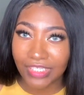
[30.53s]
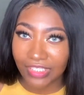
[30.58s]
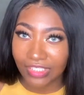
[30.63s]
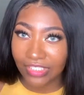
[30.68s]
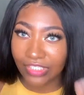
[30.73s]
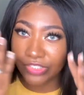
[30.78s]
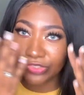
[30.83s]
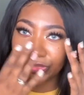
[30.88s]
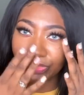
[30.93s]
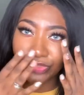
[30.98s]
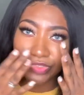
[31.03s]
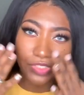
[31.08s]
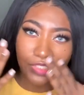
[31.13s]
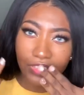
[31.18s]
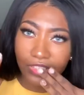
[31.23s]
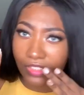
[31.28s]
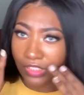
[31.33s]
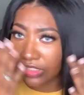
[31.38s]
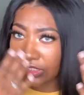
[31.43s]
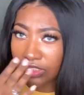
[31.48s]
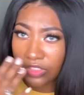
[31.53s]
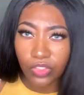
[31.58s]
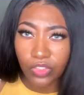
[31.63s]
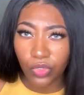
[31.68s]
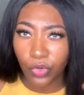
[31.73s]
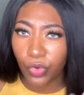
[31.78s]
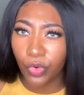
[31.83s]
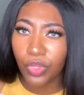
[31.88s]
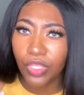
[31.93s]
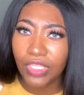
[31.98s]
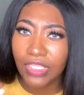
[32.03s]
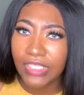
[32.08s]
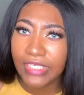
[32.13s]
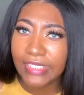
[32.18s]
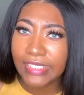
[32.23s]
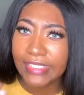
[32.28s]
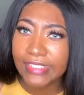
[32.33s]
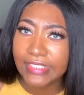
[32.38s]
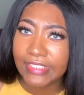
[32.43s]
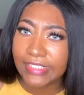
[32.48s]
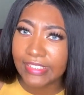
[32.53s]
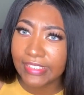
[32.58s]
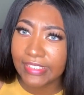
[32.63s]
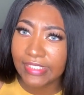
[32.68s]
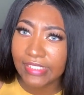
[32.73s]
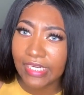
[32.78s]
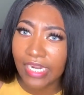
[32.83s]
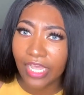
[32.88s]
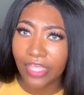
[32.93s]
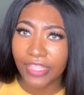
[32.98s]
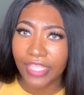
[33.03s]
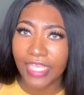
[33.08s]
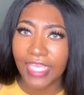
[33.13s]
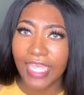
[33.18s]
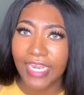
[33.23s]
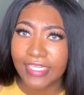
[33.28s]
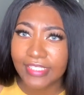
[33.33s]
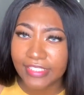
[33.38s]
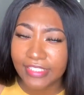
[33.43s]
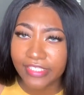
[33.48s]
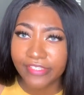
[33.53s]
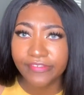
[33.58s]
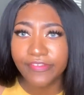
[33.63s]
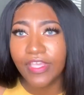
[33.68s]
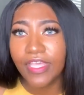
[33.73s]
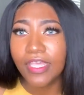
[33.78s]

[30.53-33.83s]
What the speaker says: Excuse the oiliness and all that kind of stuff.